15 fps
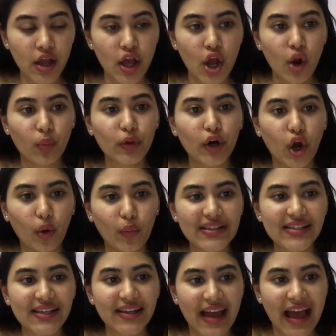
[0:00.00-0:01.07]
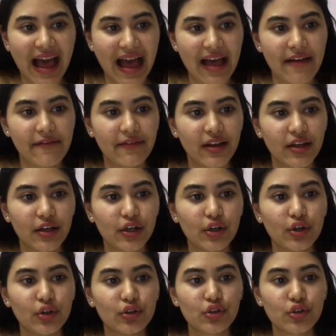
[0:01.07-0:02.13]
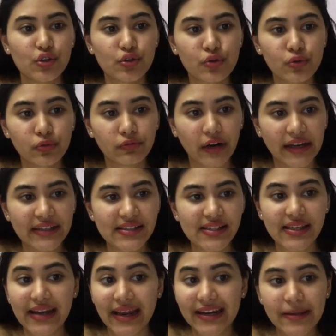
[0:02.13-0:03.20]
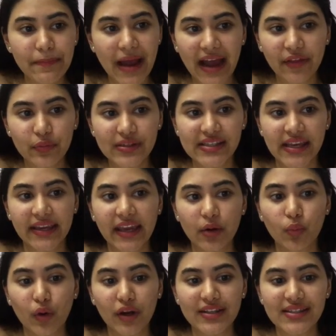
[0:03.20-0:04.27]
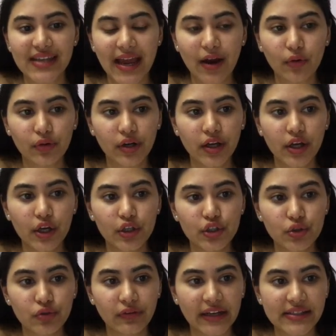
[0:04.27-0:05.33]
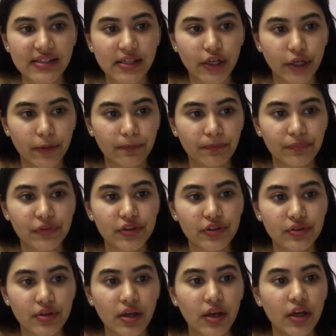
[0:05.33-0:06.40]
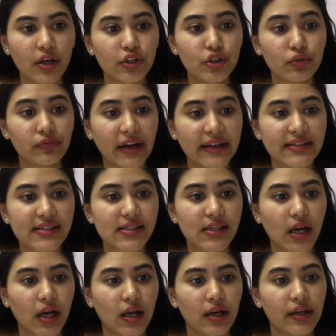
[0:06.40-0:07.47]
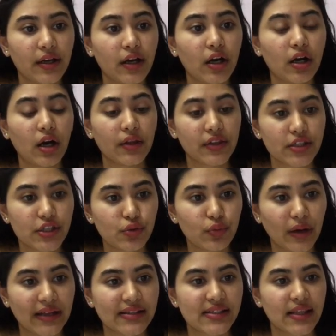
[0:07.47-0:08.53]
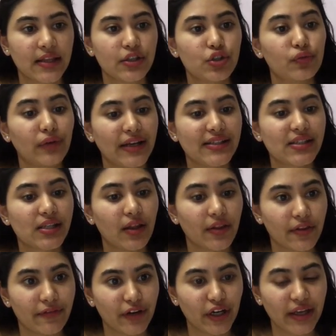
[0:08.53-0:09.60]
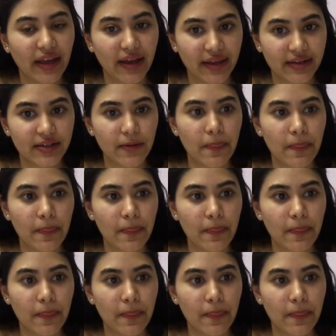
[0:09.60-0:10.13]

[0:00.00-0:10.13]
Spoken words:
We're always going to have two rights in any path we take and one down. Two rights here, two rights on the two ends, and then two rights on the very end.